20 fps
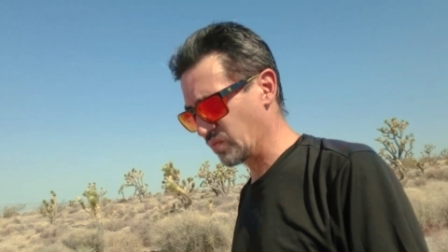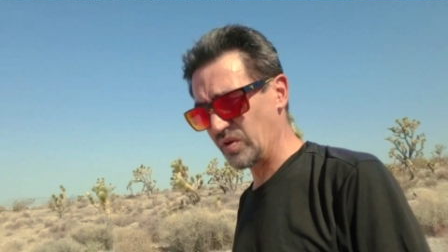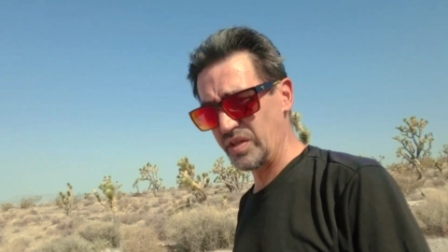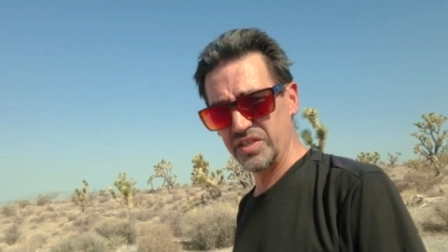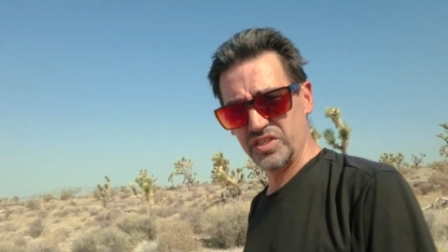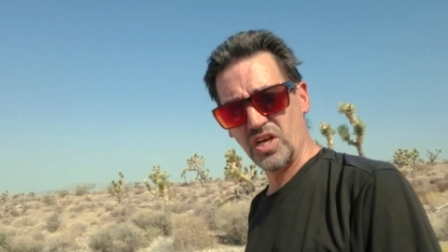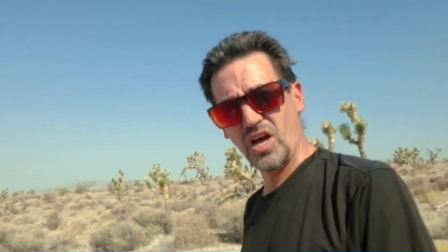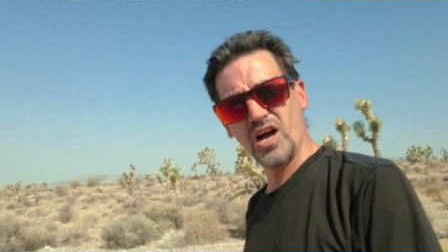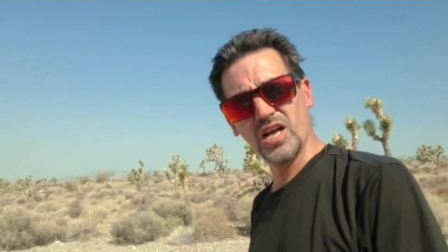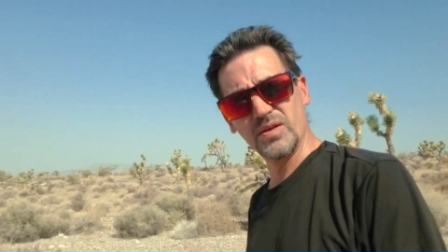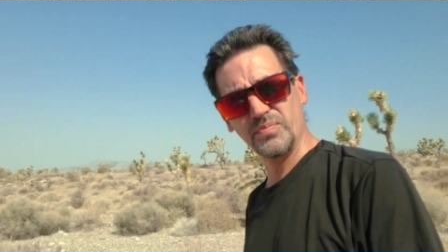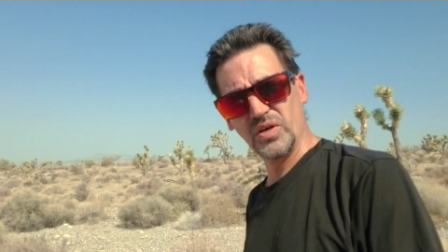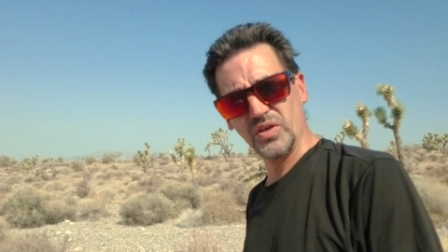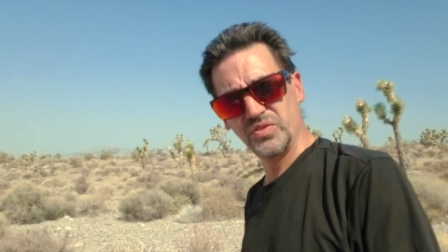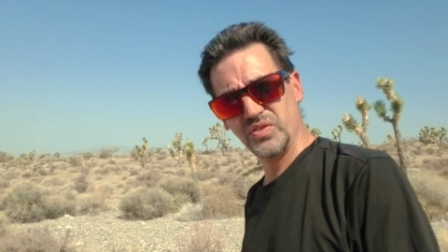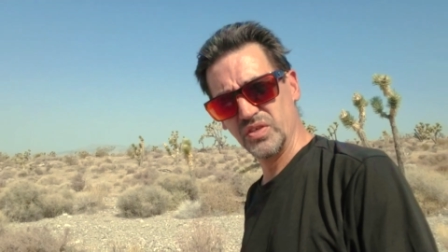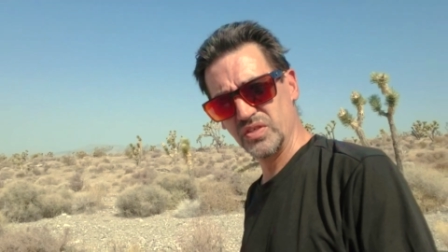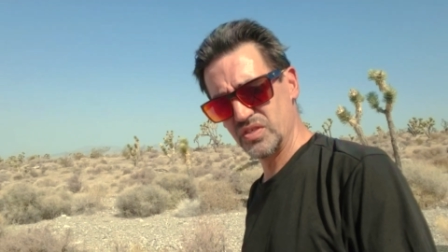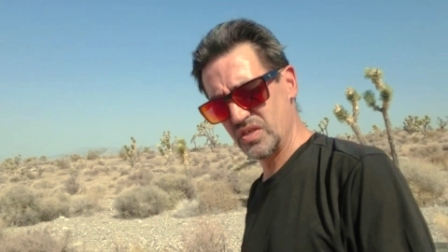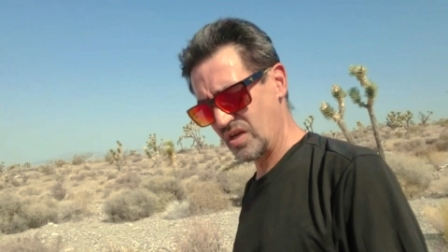really talk
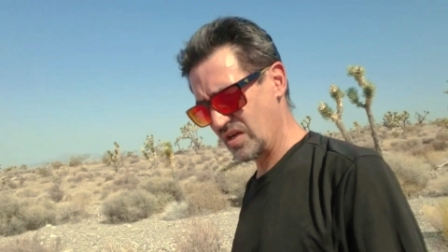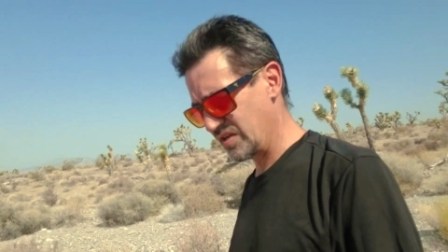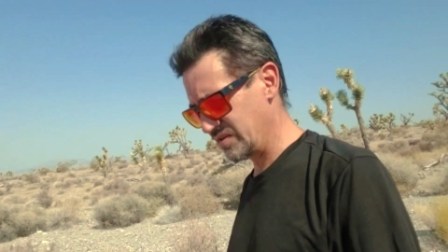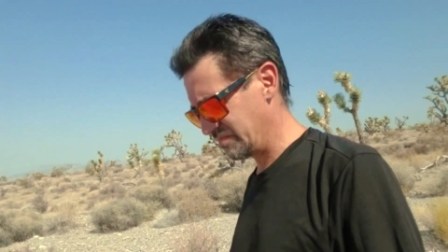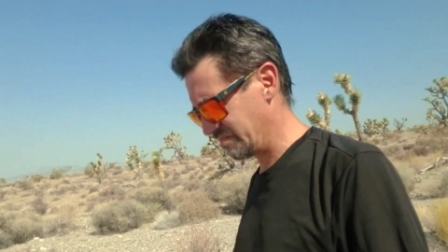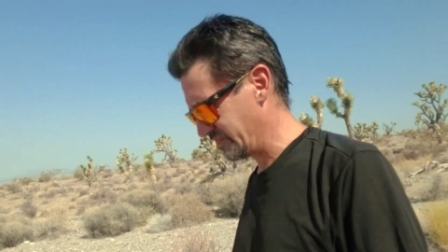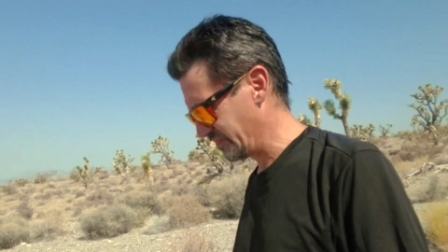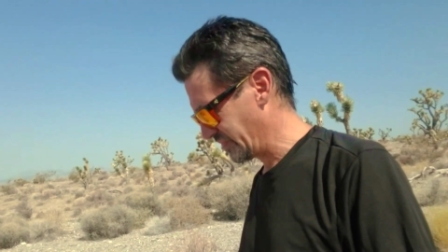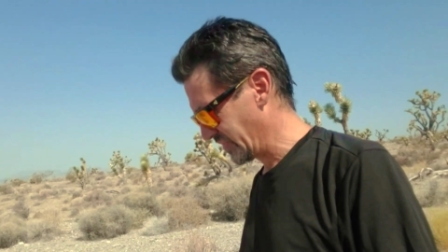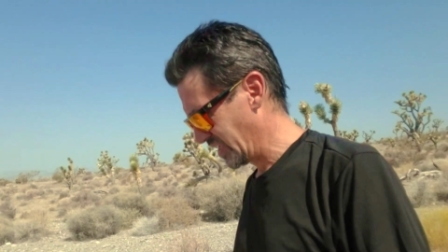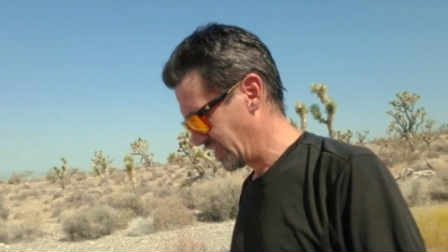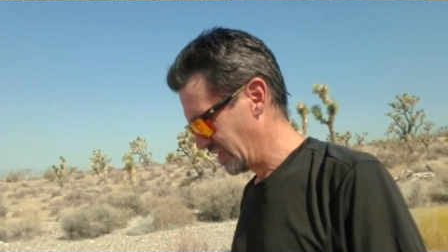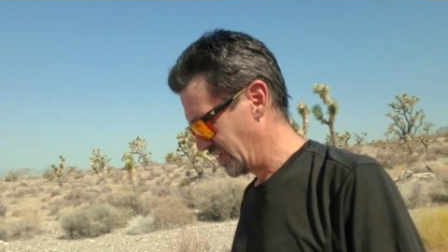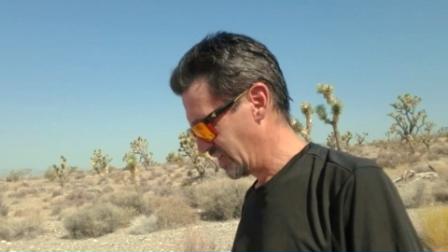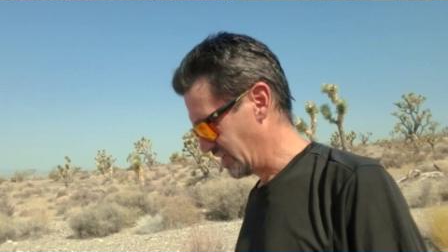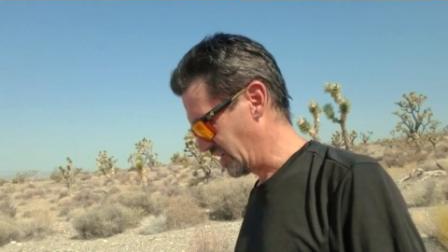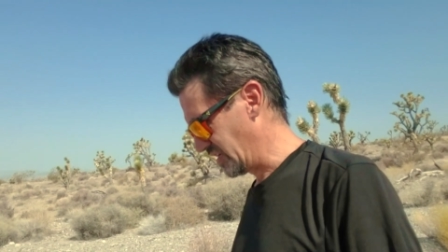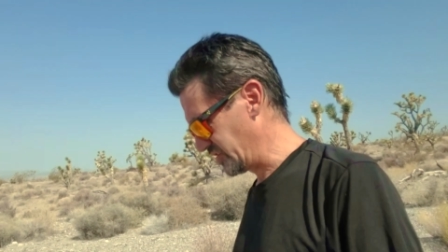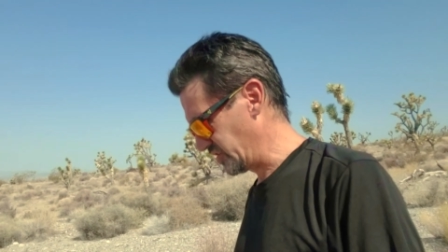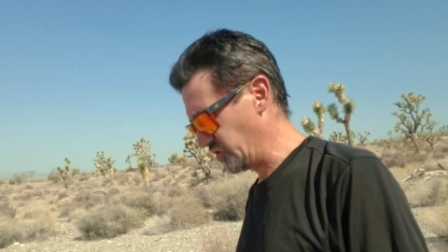about this on
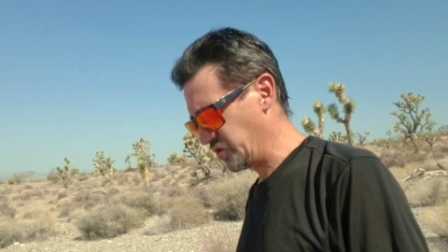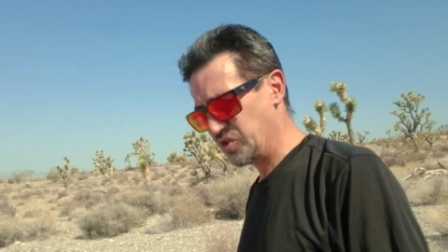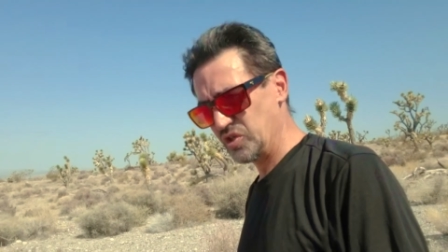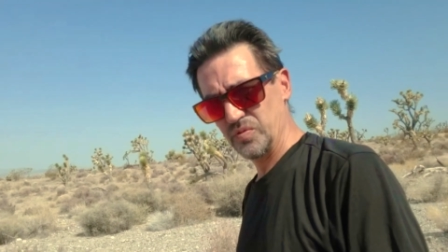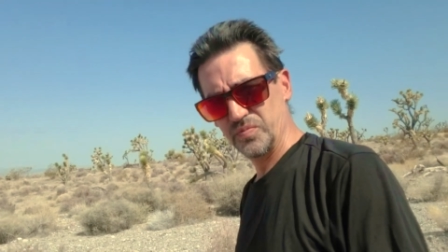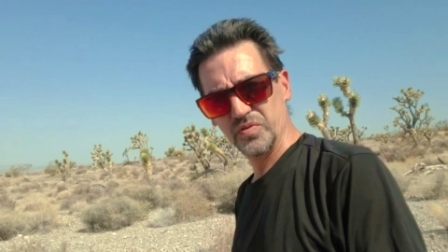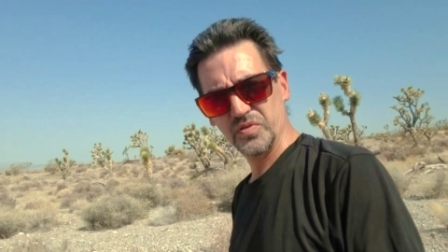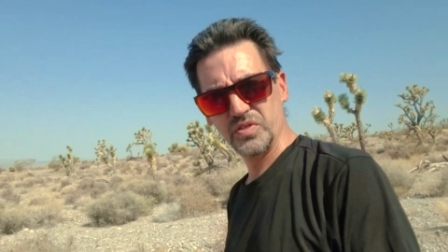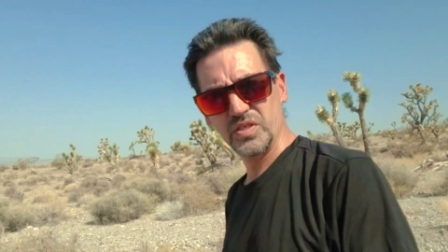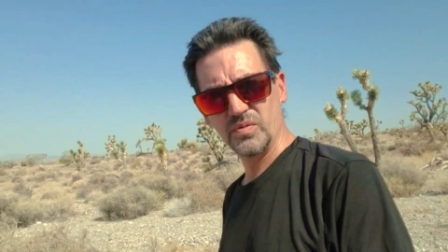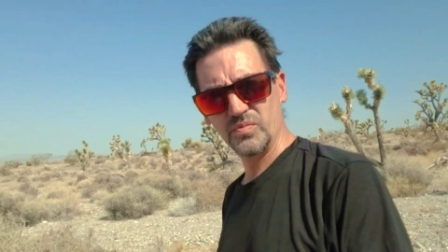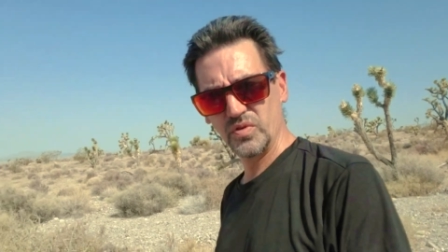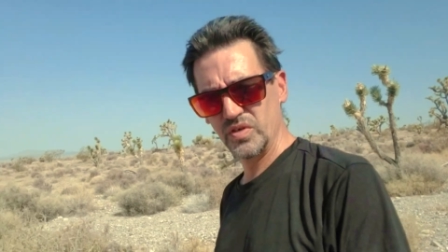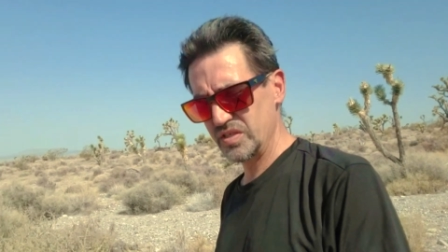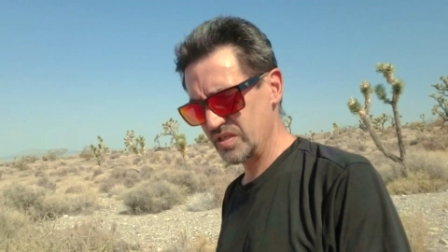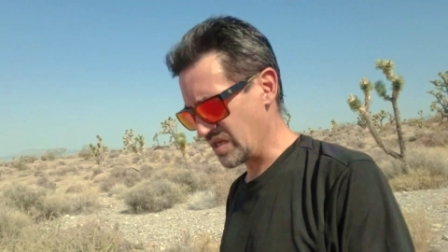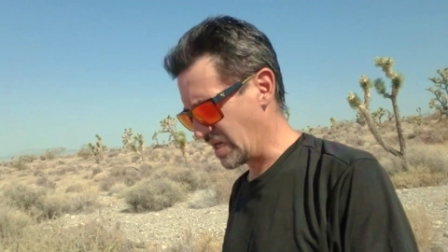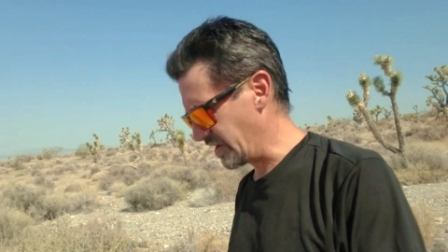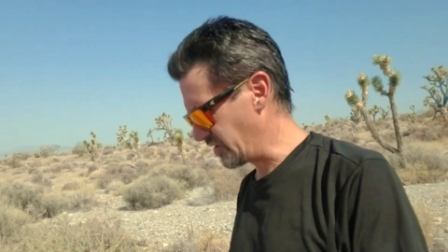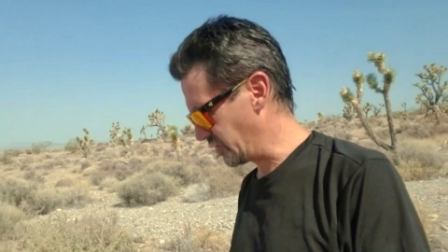YouTube for some
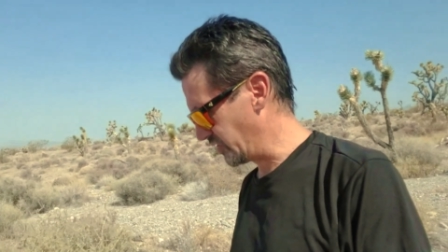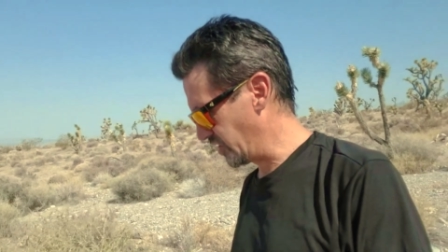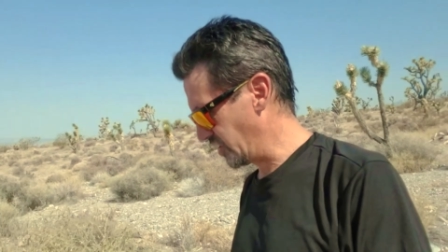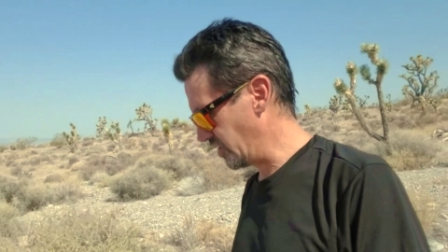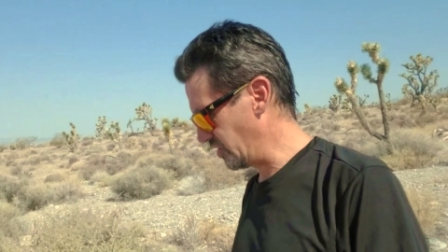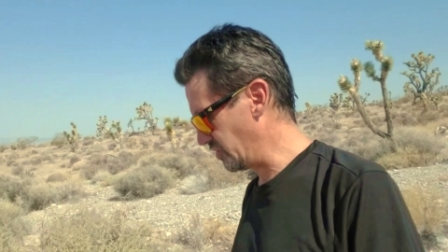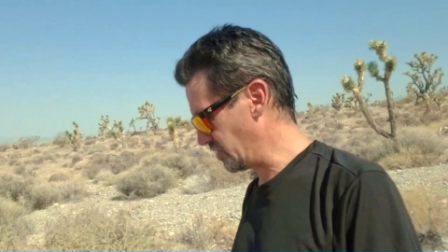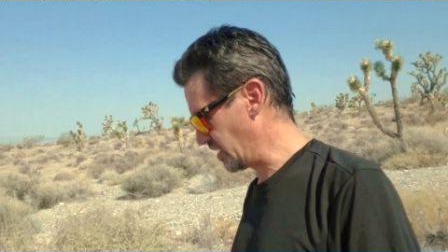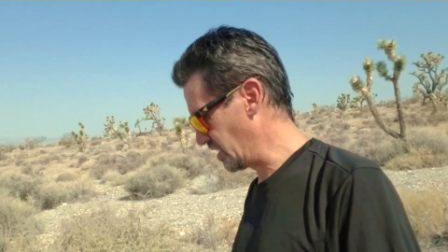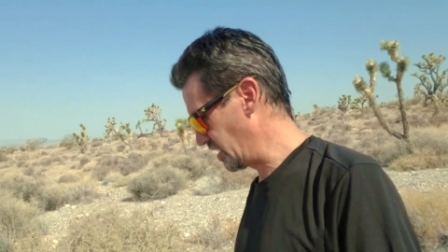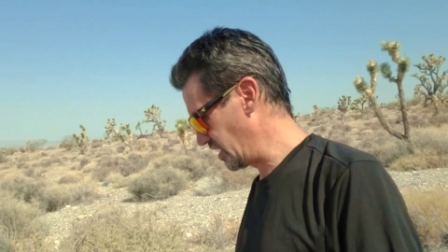reason, I don't know.